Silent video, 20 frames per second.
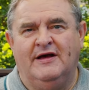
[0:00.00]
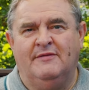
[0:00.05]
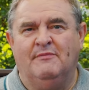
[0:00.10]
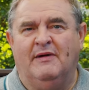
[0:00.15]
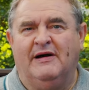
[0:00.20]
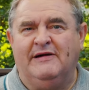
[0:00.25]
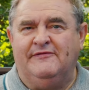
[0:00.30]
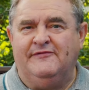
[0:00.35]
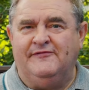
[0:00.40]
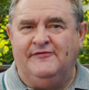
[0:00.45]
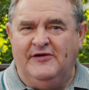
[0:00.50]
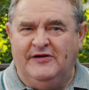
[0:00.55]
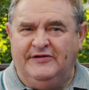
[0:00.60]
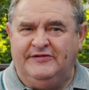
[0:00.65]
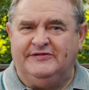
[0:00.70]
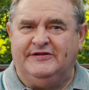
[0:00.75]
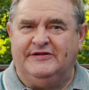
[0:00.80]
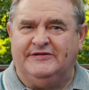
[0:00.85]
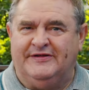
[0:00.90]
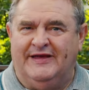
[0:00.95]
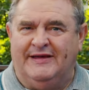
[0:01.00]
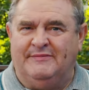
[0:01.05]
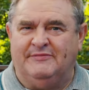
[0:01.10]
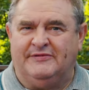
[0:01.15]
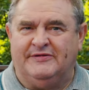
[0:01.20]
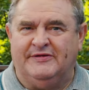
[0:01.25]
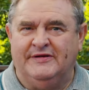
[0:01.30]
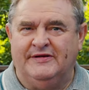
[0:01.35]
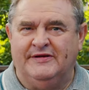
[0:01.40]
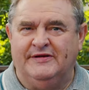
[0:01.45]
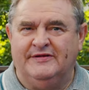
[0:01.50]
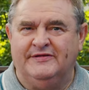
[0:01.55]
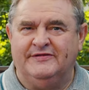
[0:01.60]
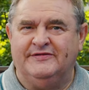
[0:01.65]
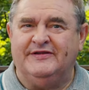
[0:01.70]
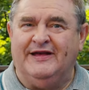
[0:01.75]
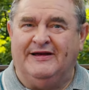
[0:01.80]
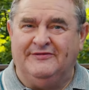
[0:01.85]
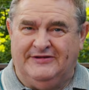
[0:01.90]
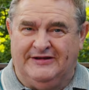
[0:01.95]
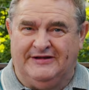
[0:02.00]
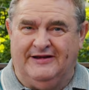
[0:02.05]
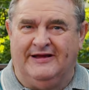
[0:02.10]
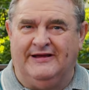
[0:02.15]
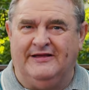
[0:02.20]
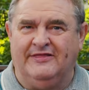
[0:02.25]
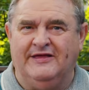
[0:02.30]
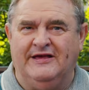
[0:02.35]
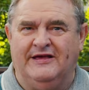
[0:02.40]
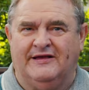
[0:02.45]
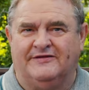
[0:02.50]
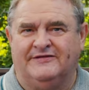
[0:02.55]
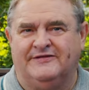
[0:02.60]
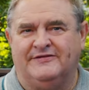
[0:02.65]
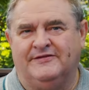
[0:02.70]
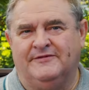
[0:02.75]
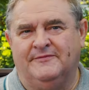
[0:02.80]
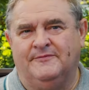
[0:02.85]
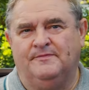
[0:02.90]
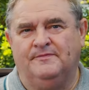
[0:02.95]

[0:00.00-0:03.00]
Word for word: My first attempt sounded like this.